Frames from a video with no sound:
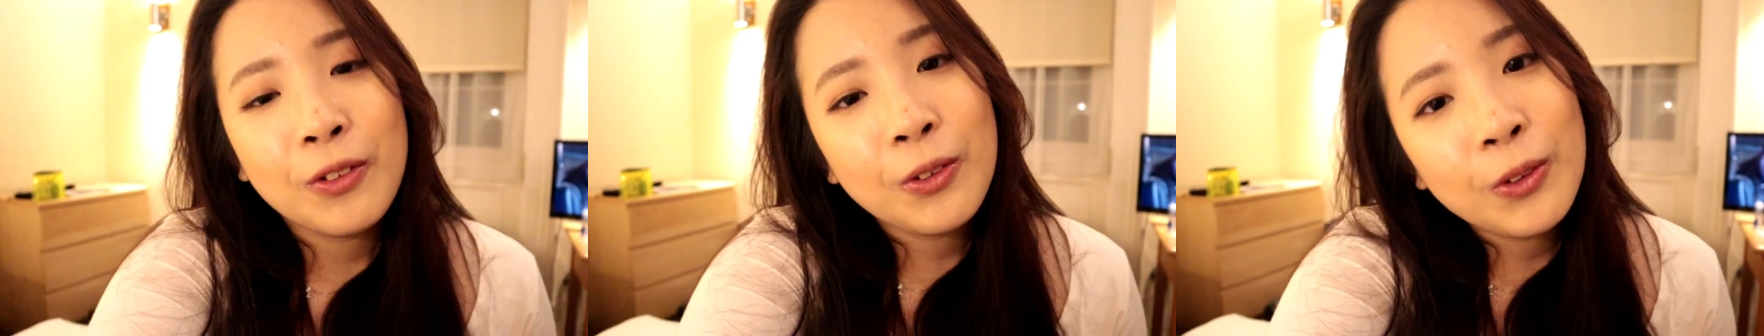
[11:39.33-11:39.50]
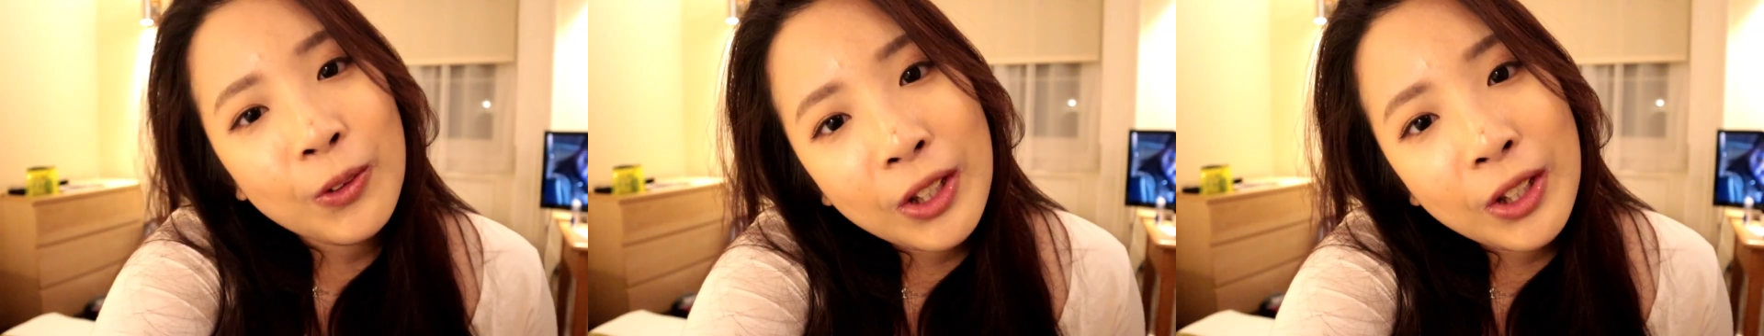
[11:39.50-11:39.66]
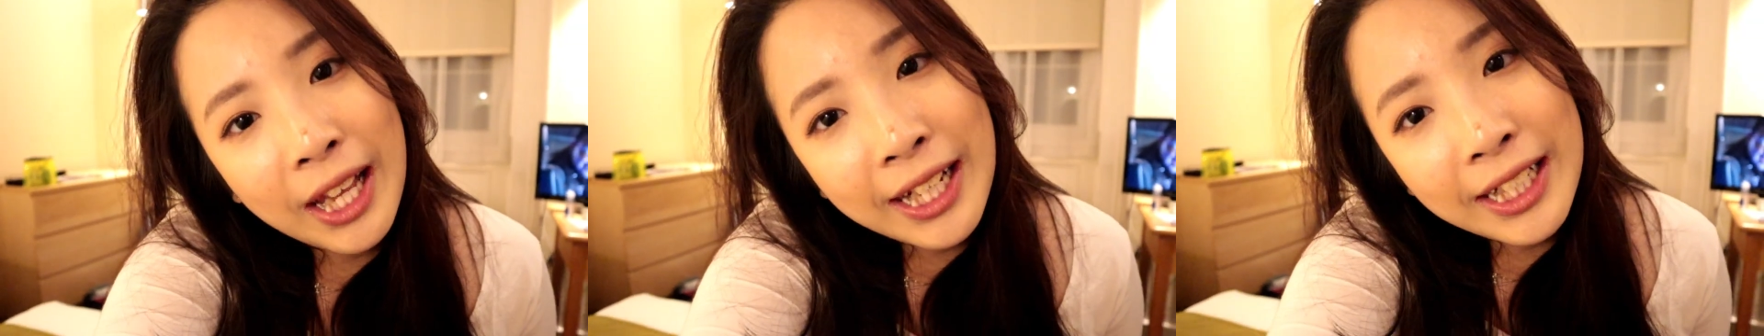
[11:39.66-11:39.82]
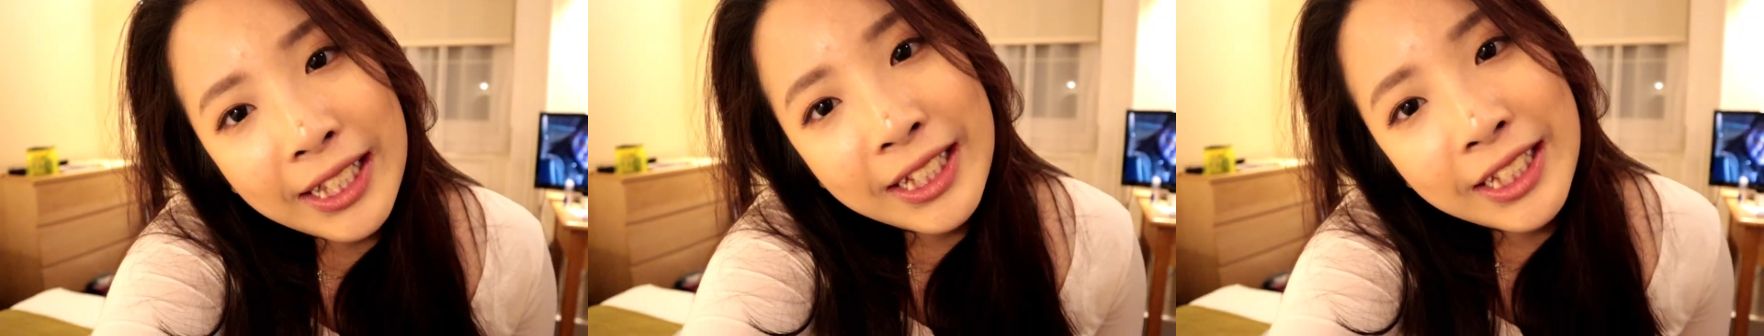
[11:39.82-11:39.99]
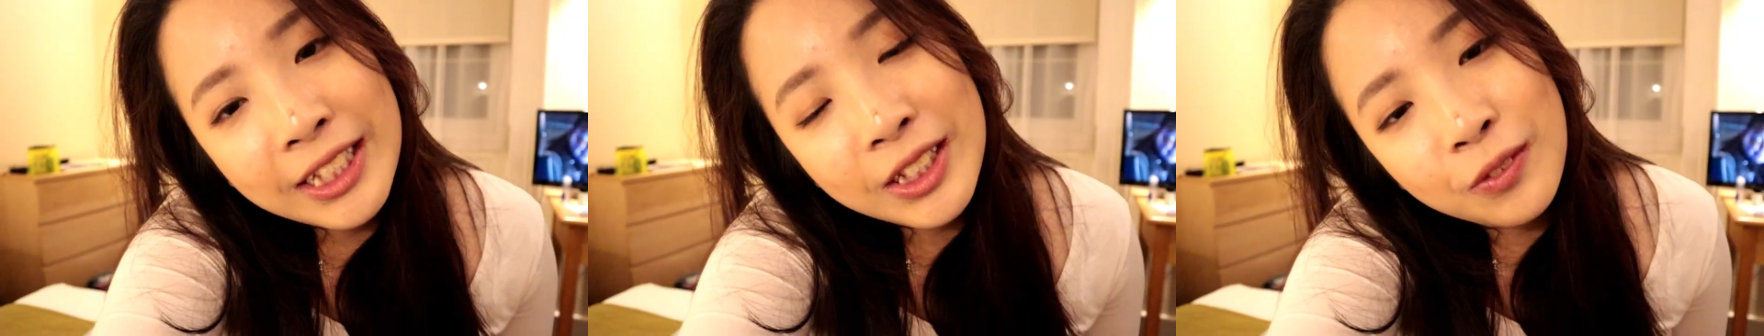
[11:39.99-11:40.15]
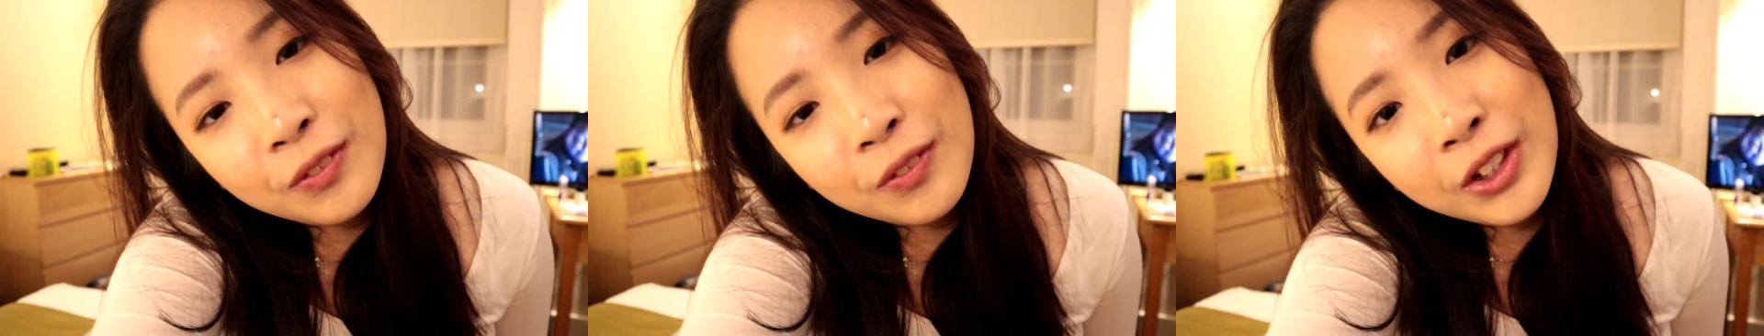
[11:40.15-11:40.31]
you like
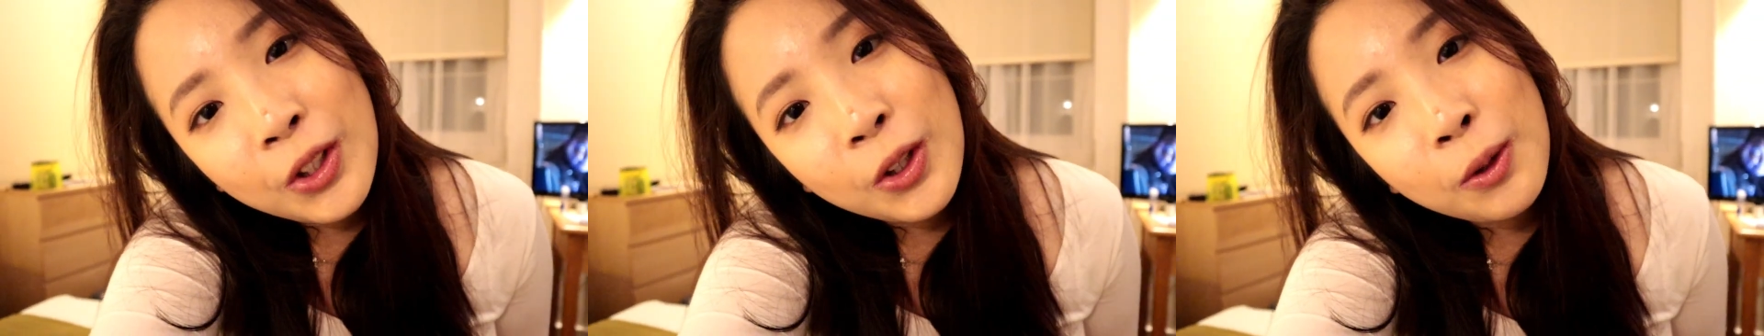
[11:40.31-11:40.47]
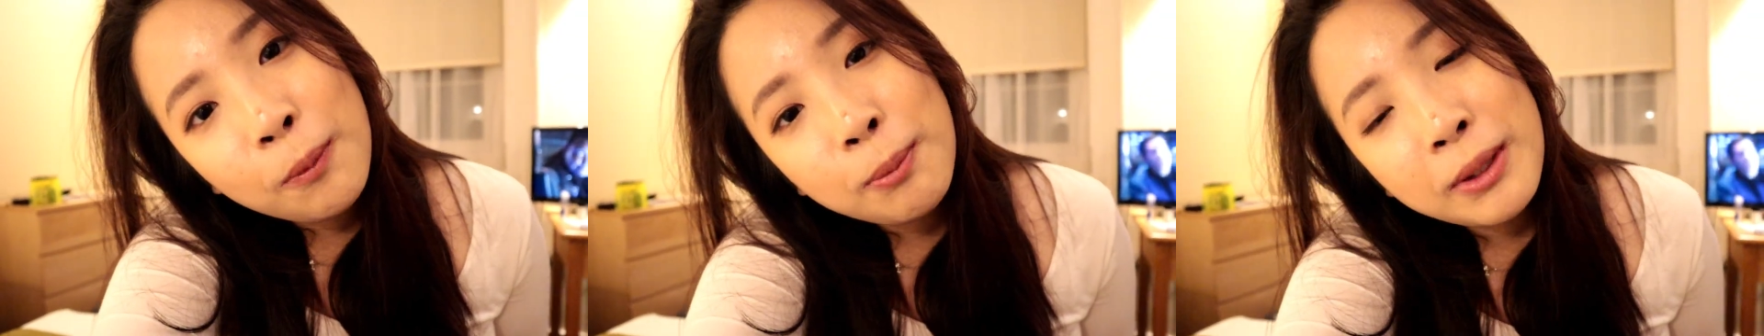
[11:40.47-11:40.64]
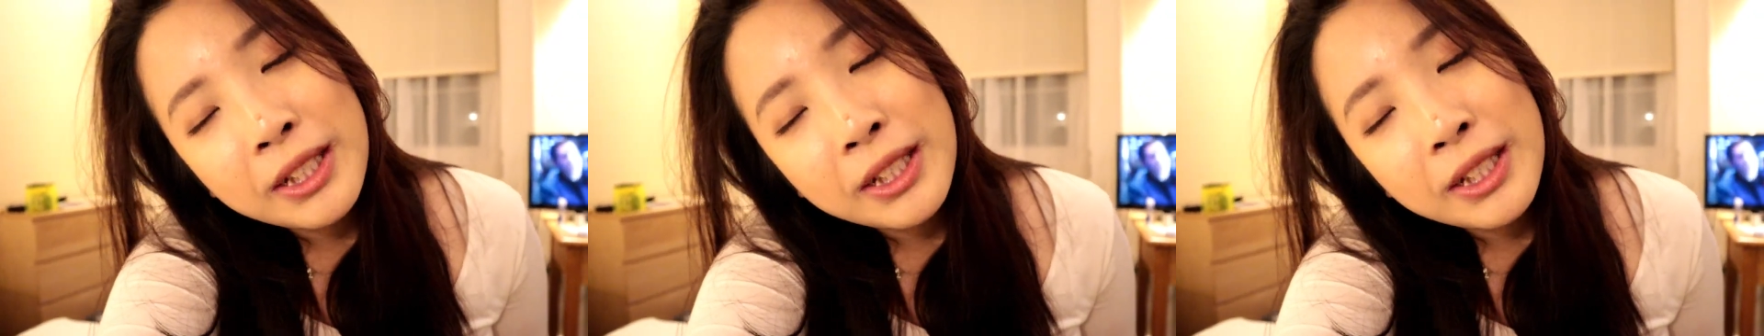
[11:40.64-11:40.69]
this video,